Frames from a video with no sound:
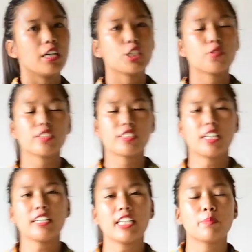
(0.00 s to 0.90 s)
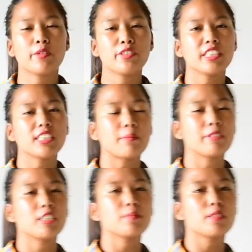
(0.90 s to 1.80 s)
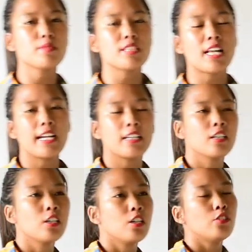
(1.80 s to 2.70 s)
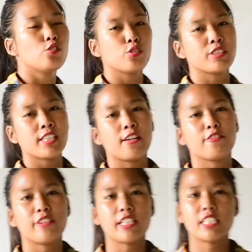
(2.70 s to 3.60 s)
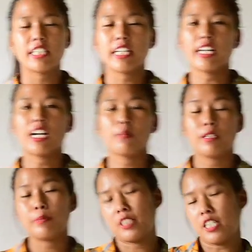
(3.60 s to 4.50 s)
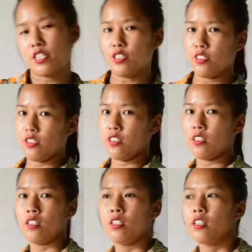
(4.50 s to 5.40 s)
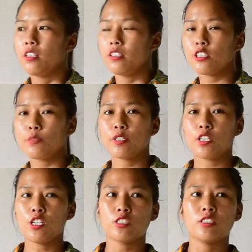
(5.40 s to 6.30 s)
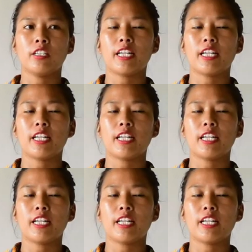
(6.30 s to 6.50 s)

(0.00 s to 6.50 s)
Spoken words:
you will start experiencing some symptoms like nausea, fatigue and heart palpitations. This is because the